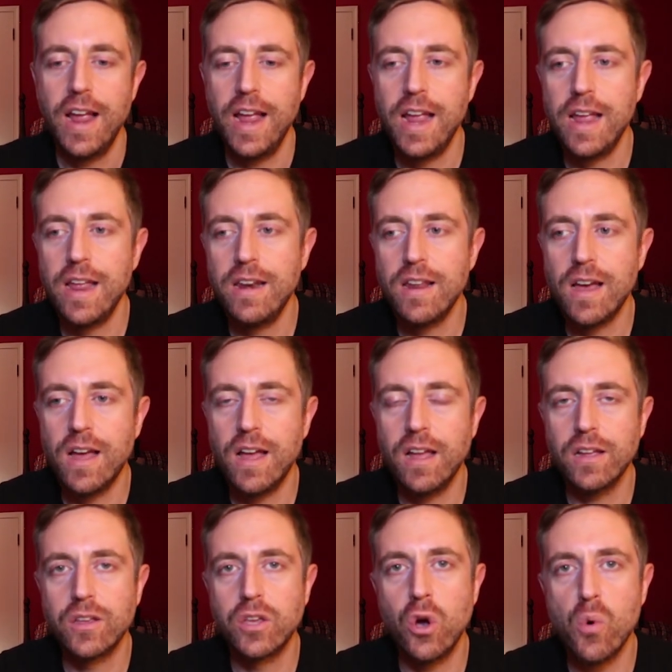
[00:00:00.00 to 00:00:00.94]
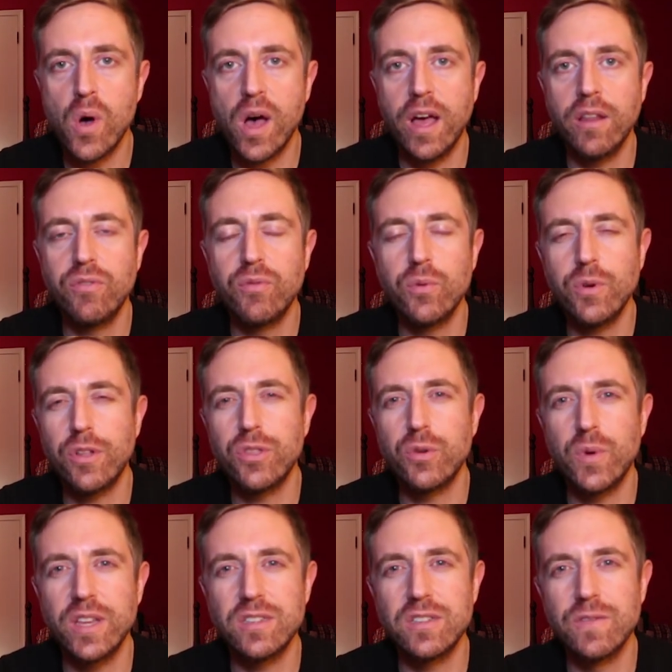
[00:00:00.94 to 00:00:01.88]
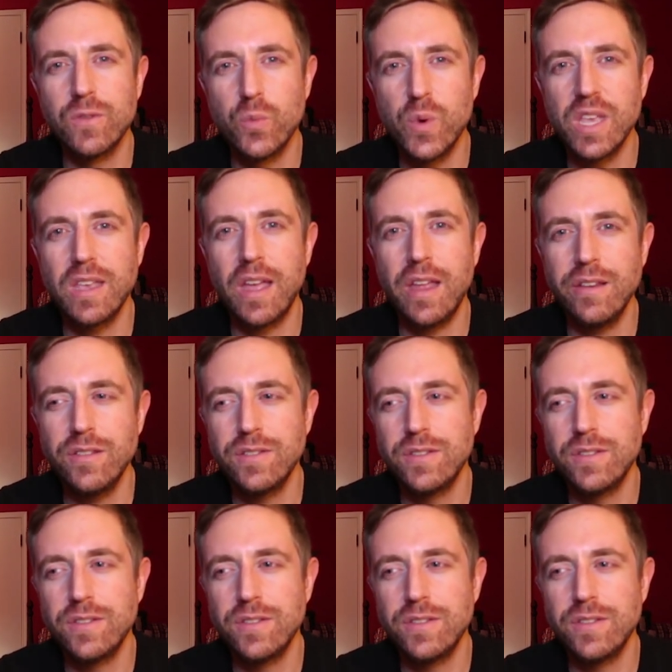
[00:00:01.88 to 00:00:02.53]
and go on throughout the rest of the weekend